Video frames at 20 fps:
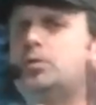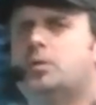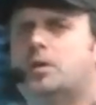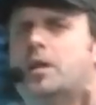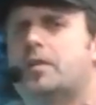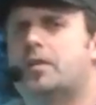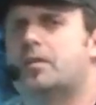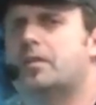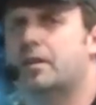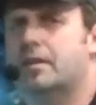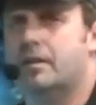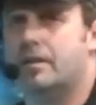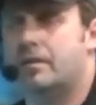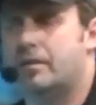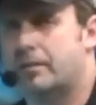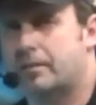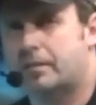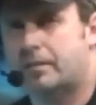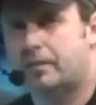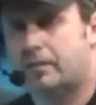to do
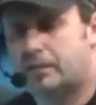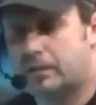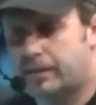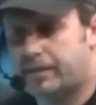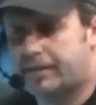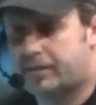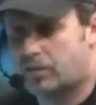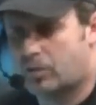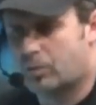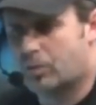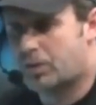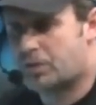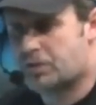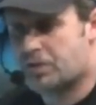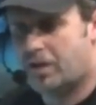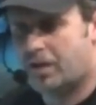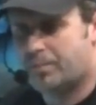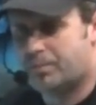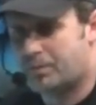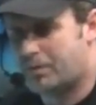another clinic or
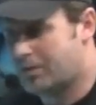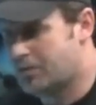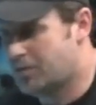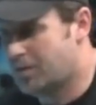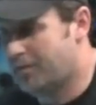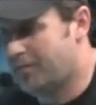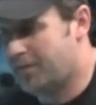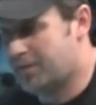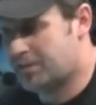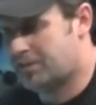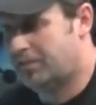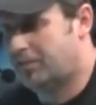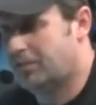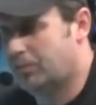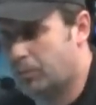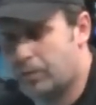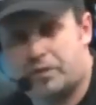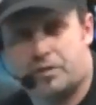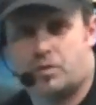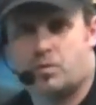workshop or drum
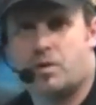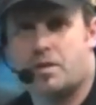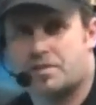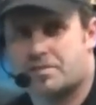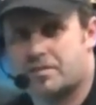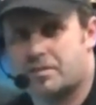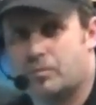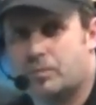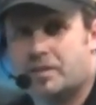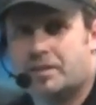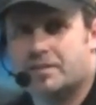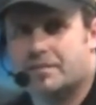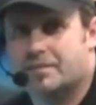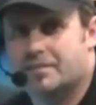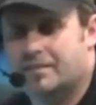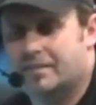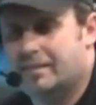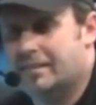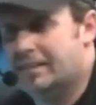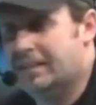festival with Chris, and we
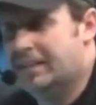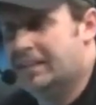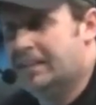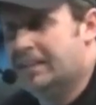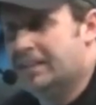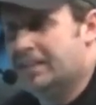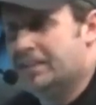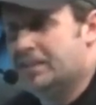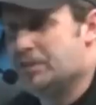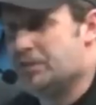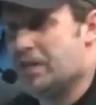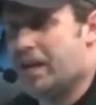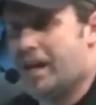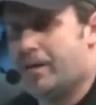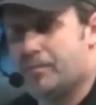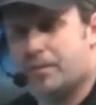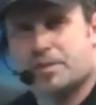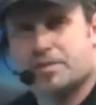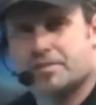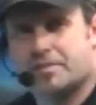can
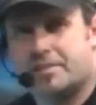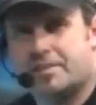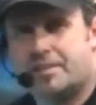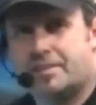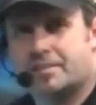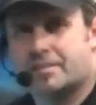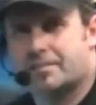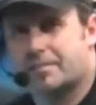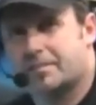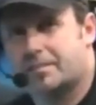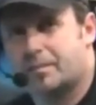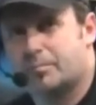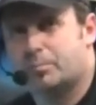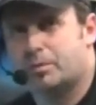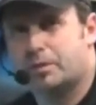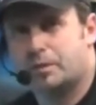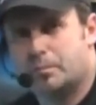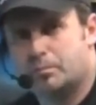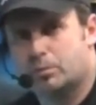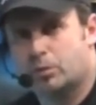jam this, and he can
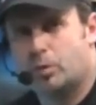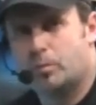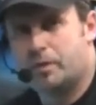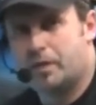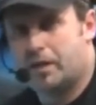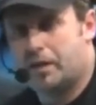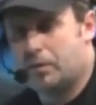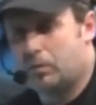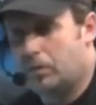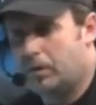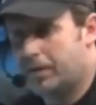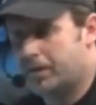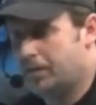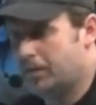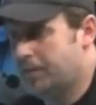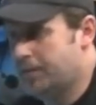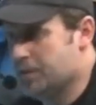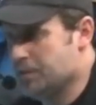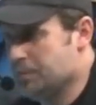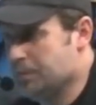completely blow me out of the
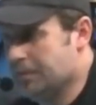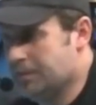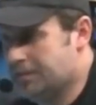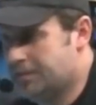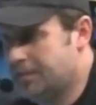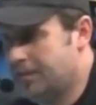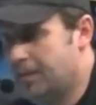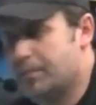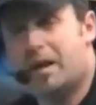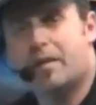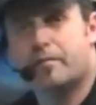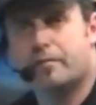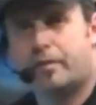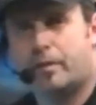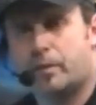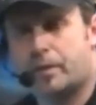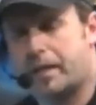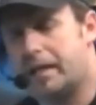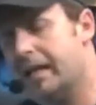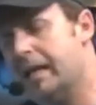water on this. But I'm having
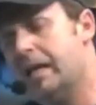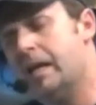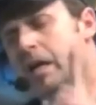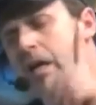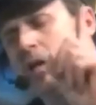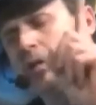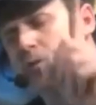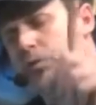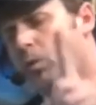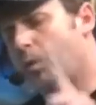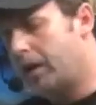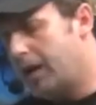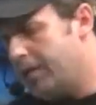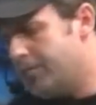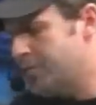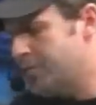fun with it. So what